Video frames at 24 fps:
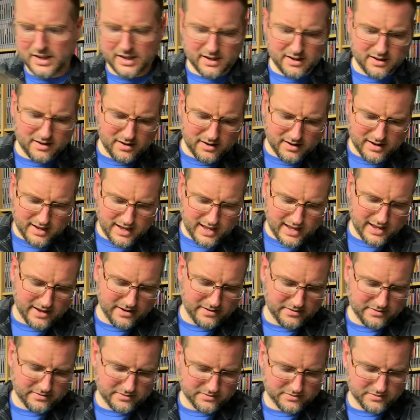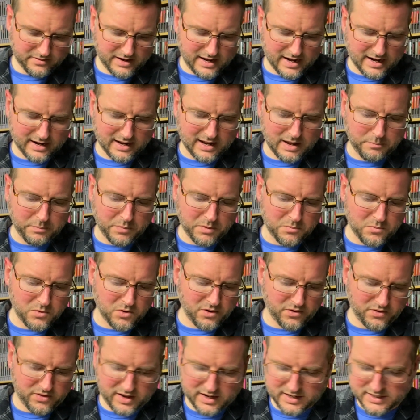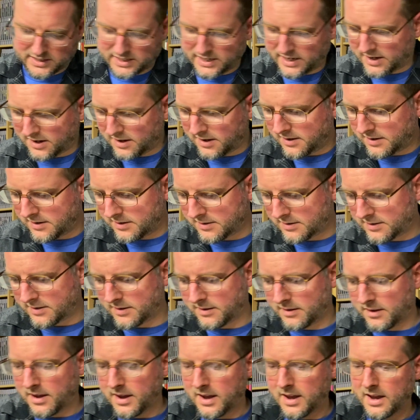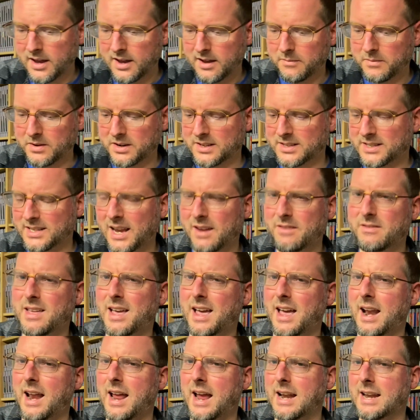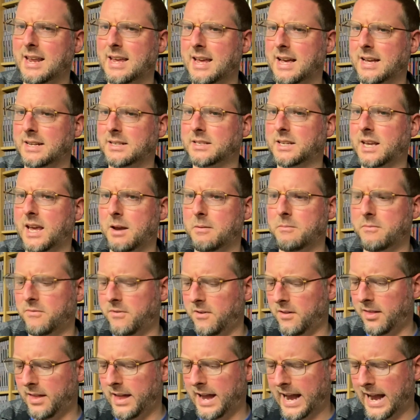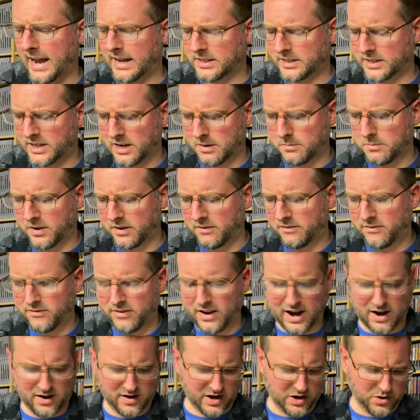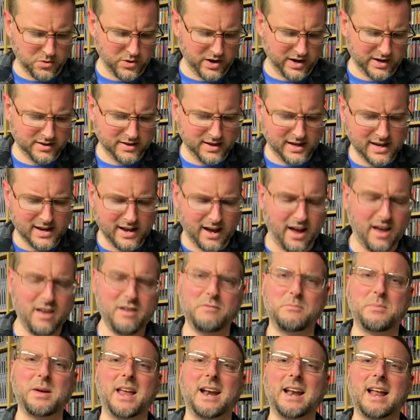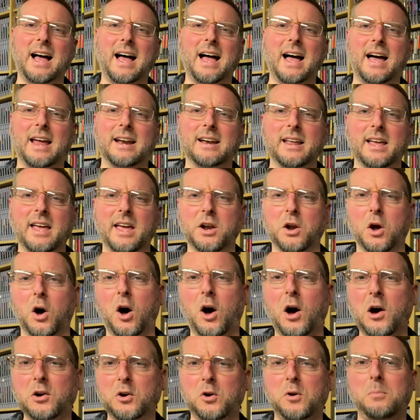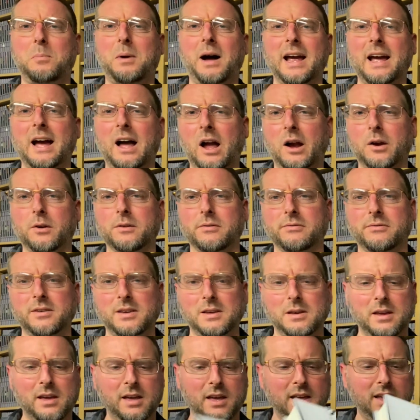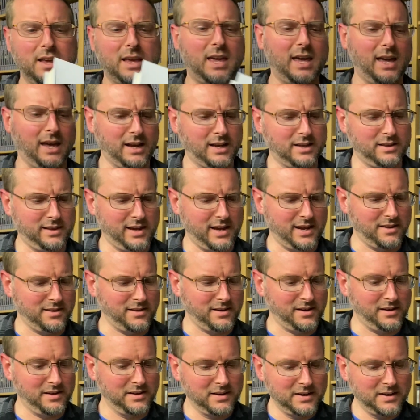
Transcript: Okay, we got a couple more things here. I'm going to save that NES game for last here, but very quickly, I have been on an autobiography kick lately.